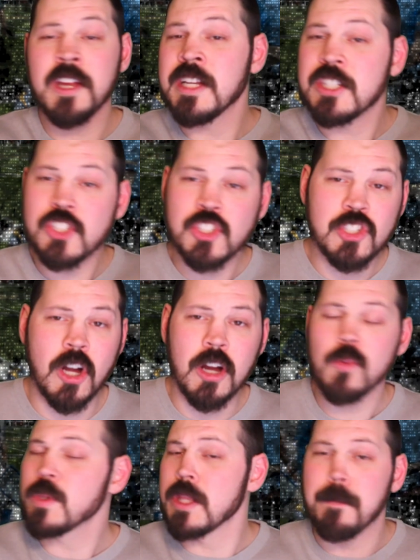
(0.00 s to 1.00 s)
are gonna
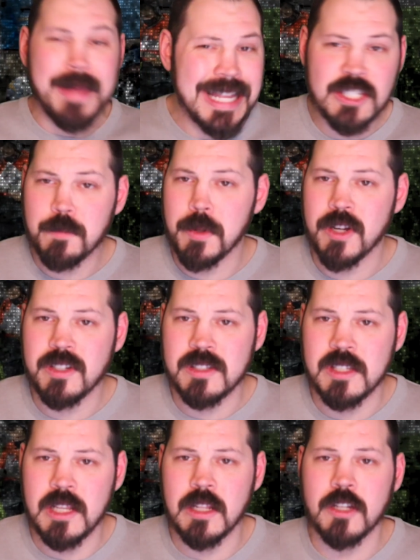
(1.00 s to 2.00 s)
start with the Pittsburgh
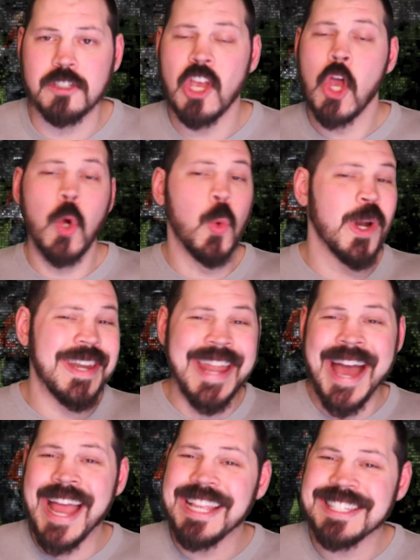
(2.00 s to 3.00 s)
Steelers, who are
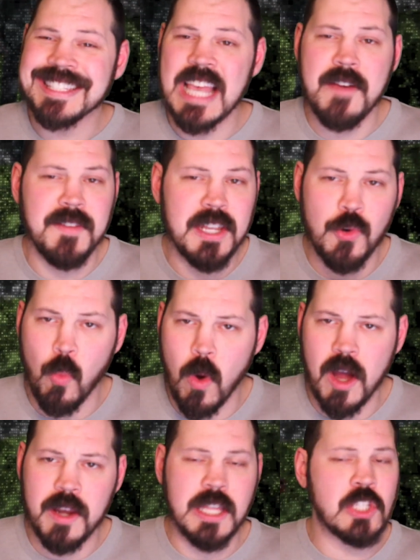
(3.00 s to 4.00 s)

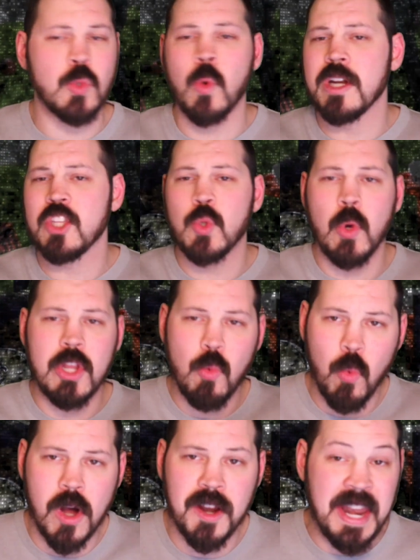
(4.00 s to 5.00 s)
9-7-1 in
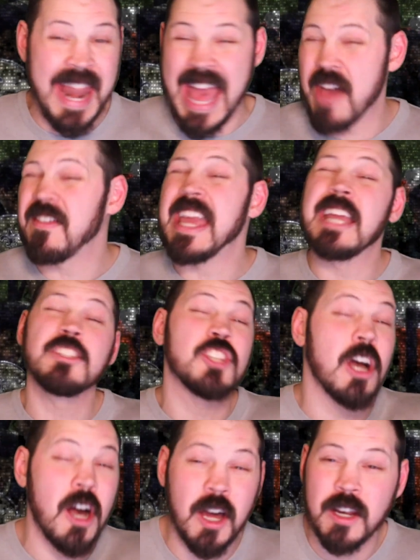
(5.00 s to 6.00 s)
2021 and have a
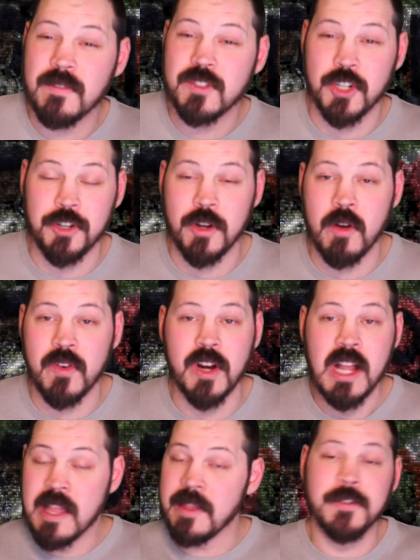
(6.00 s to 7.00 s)
ton of turnover
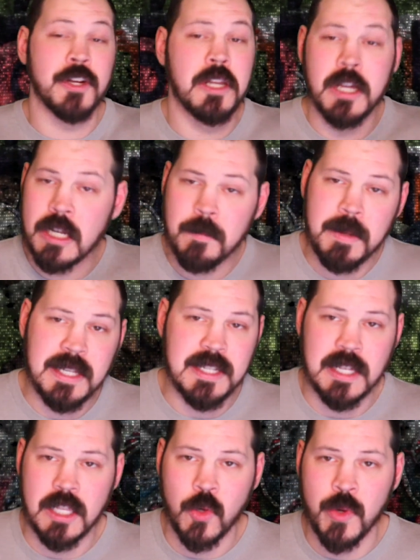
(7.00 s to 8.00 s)
that they're gonna be
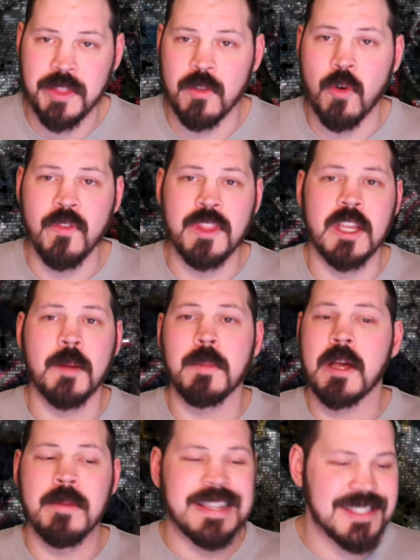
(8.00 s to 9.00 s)
dealing with over the
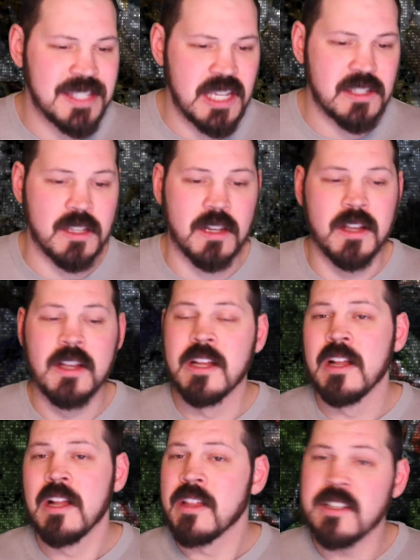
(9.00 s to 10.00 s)
upcoming season.
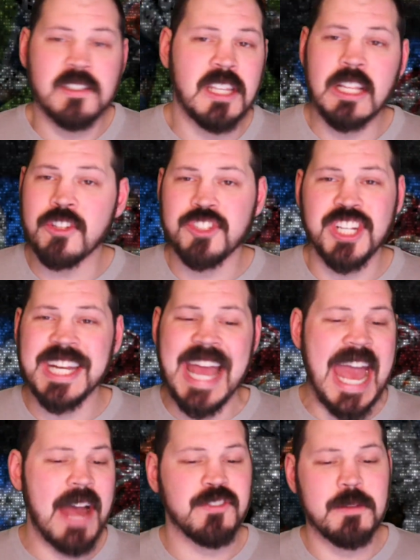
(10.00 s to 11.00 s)
The Steelers are gonna
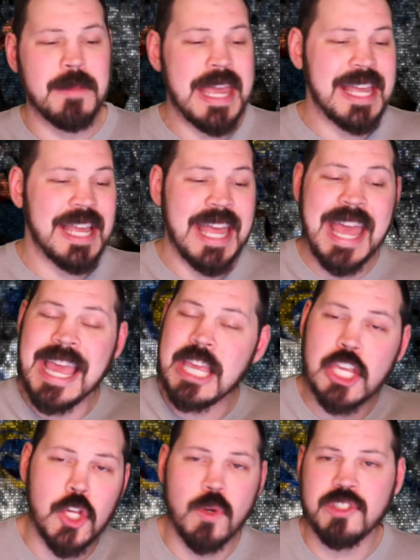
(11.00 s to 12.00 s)
have to make a
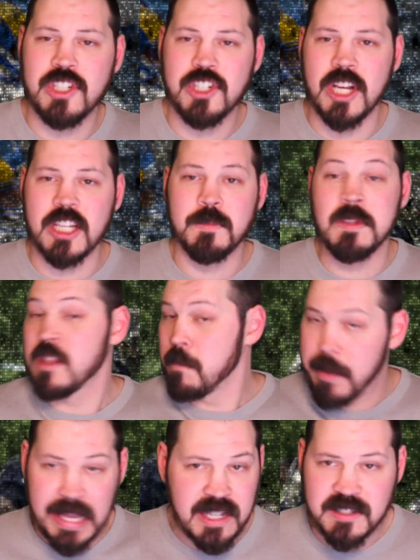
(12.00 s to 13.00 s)
huge adjustment, the
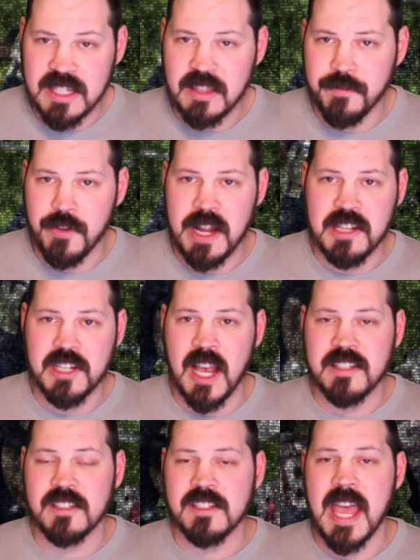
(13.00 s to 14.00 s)
biggest that the
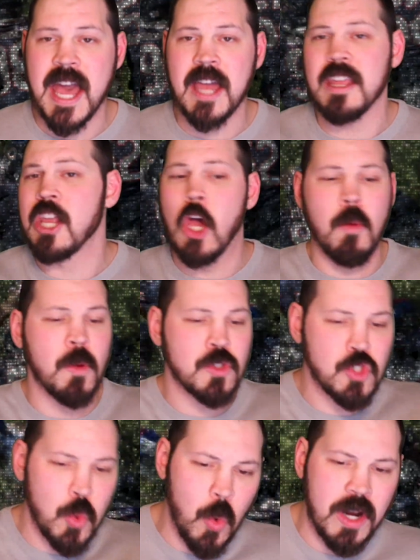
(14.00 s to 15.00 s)
franchise has had in
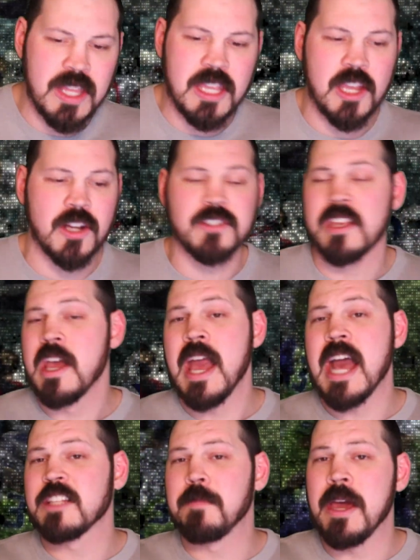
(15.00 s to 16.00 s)
almost 20 years,
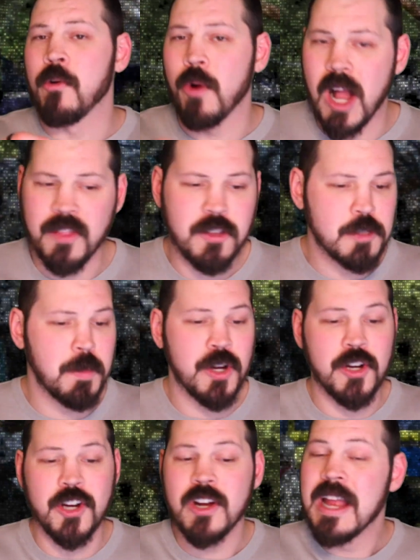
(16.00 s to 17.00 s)
as Ben
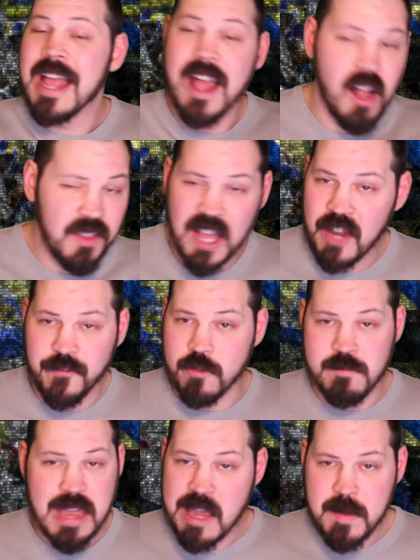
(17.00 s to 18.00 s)
Roethlisberger held on for
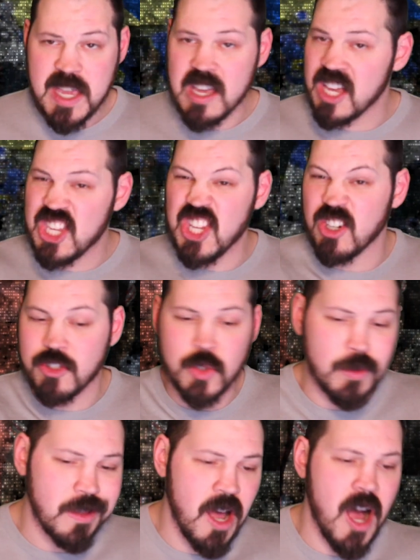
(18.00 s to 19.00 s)
maybe a year
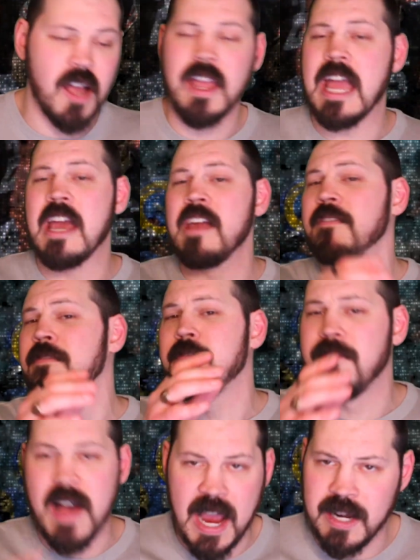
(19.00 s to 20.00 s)
too long and
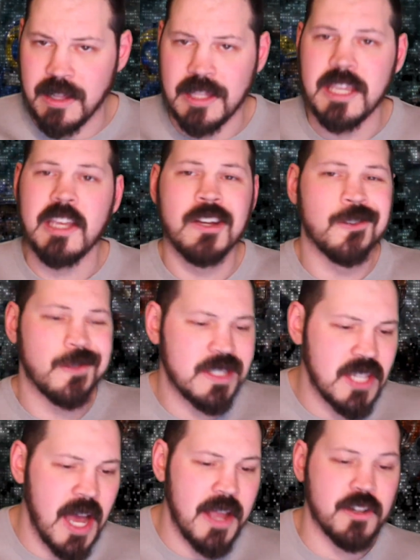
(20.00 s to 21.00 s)
finally
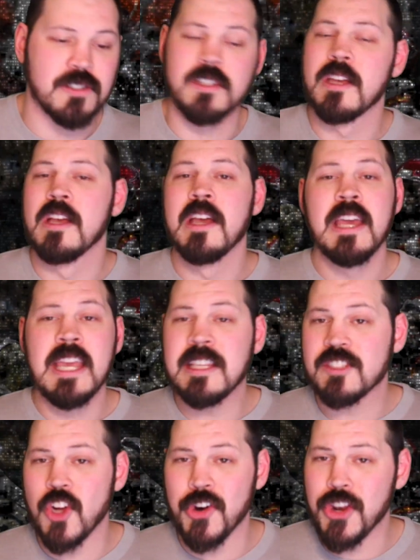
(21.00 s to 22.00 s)
retires. He
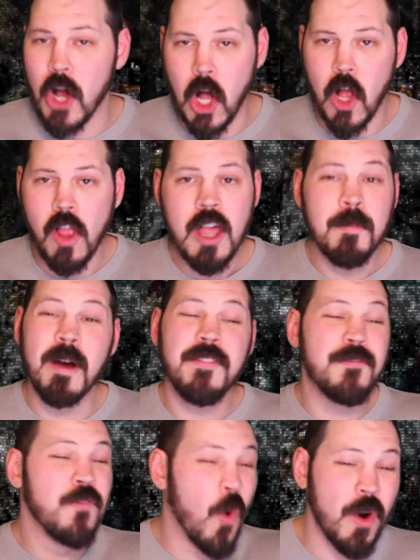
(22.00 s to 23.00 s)
started all but
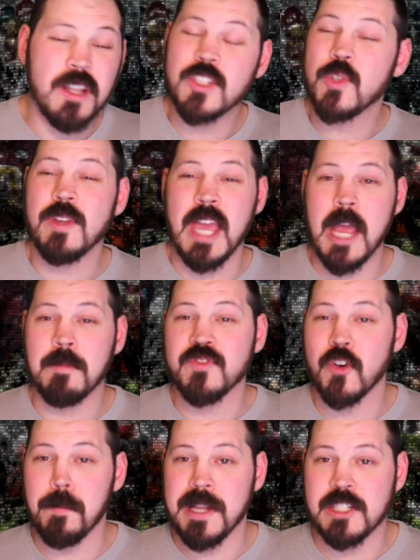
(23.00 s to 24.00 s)
42 games
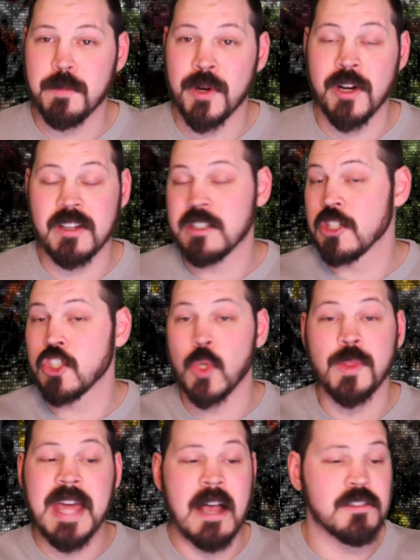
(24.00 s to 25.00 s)
for Pittsburgh since
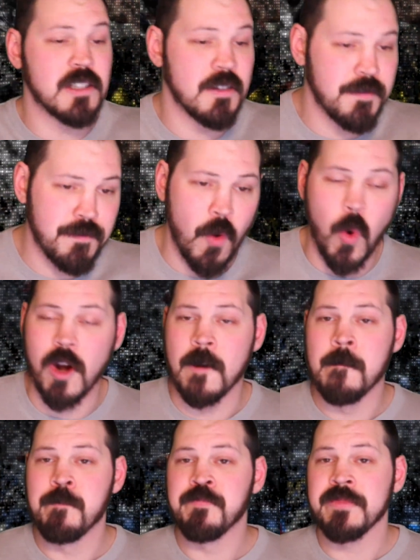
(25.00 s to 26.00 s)
2004.
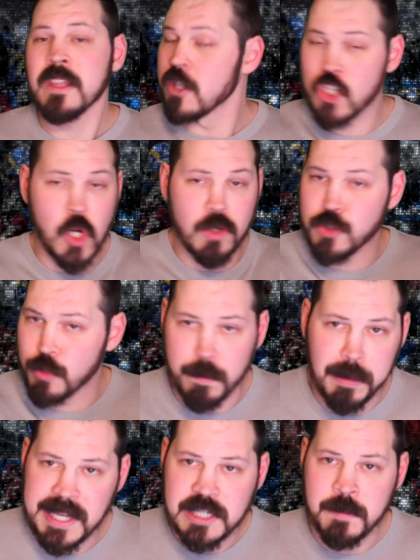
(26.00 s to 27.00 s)
The chosen
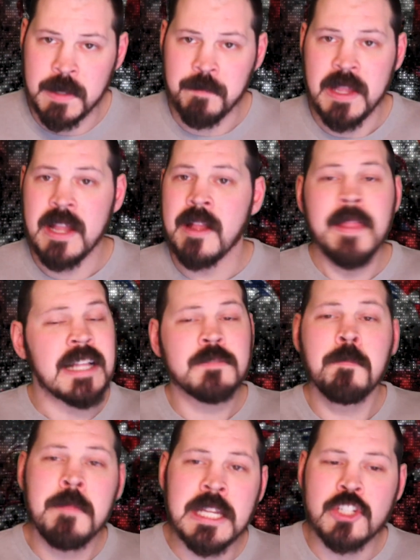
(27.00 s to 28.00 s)
replacement, that's
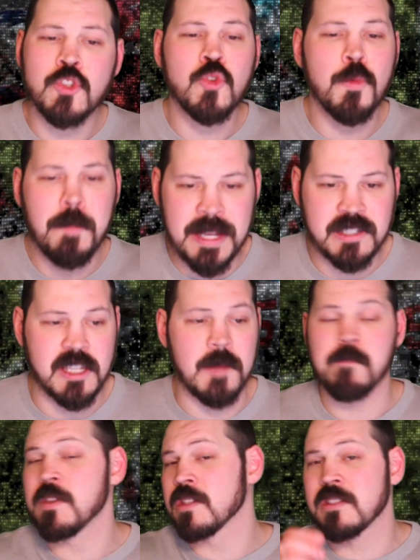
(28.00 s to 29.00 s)
Mitch
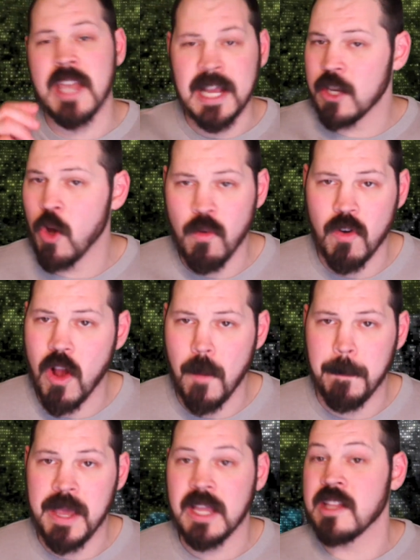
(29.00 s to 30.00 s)
Trubisky, the second
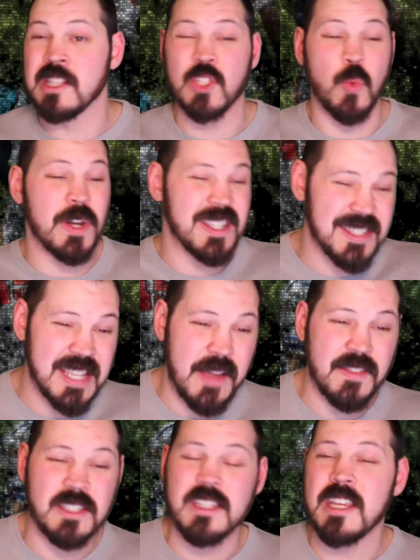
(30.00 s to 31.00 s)
overall pick in the
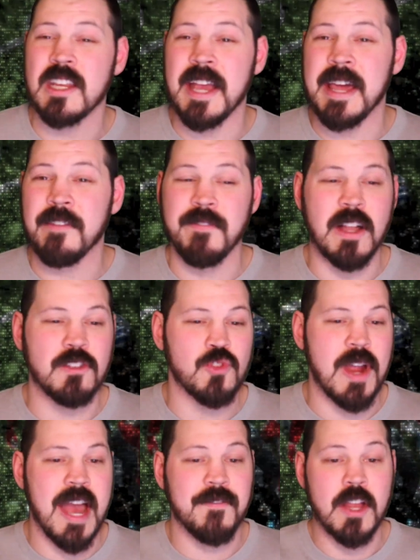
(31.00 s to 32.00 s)
2017 NFL
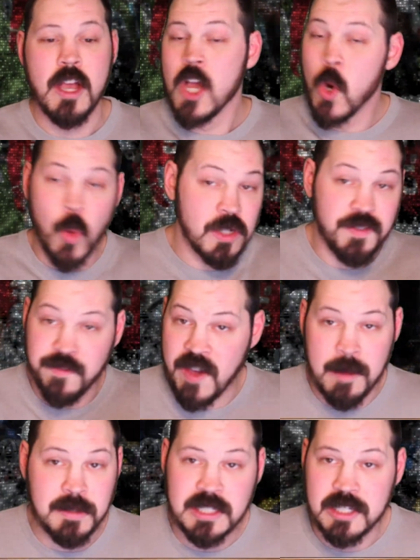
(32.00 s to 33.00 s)
Draft, who was
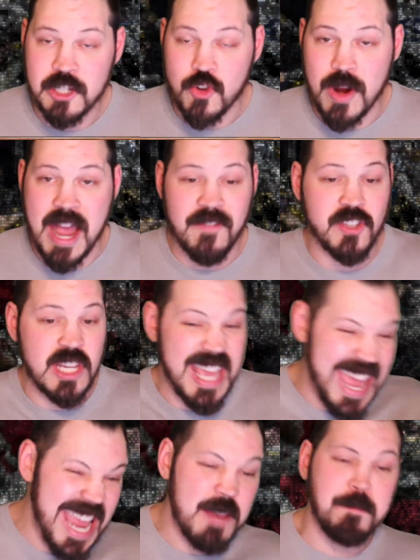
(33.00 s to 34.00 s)
famously drafted
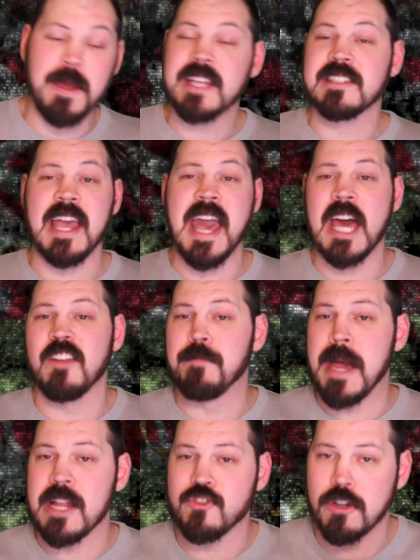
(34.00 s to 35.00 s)
8 picks ahead of
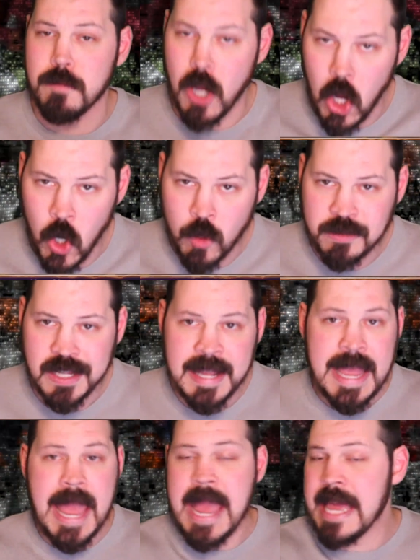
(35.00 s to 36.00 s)
Patrick Mahomes
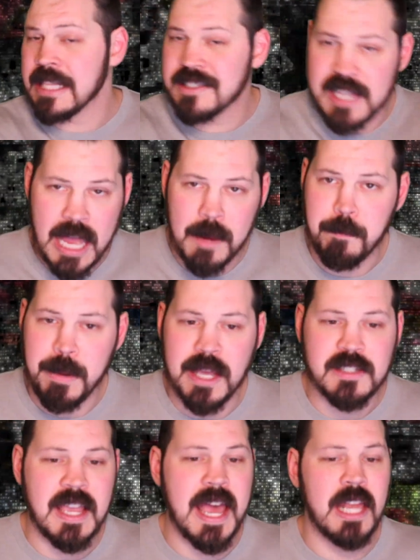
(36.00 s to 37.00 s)
and 10
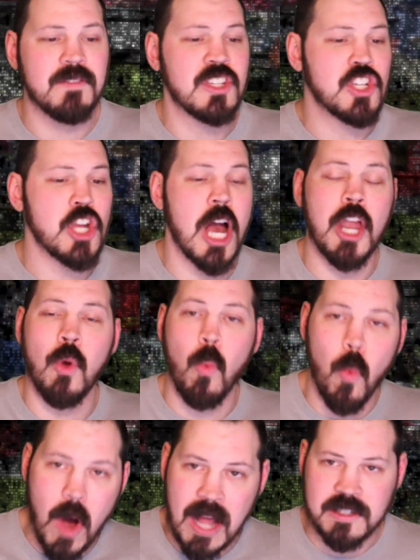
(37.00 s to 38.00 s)
picks ahead of Deshaun
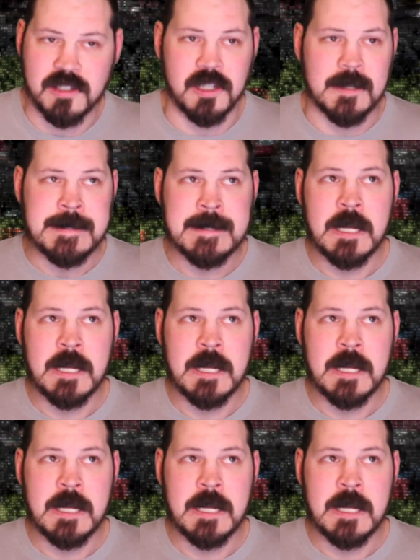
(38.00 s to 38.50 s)
Watson.